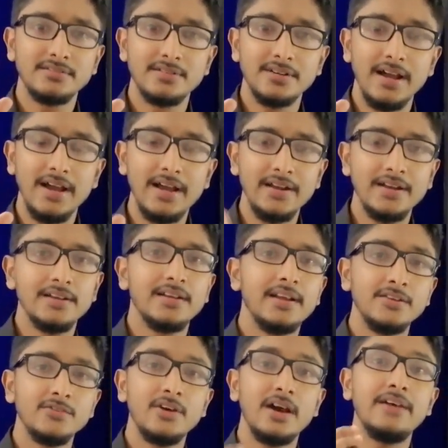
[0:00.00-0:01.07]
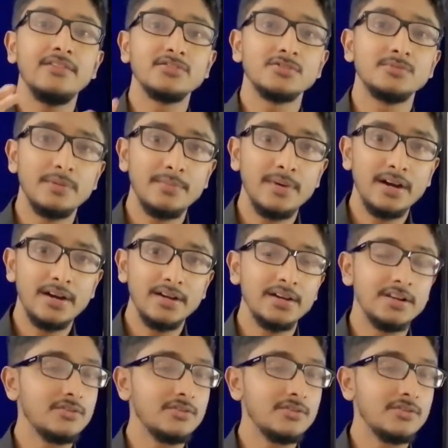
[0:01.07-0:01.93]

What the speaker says: client and you have a supermarket,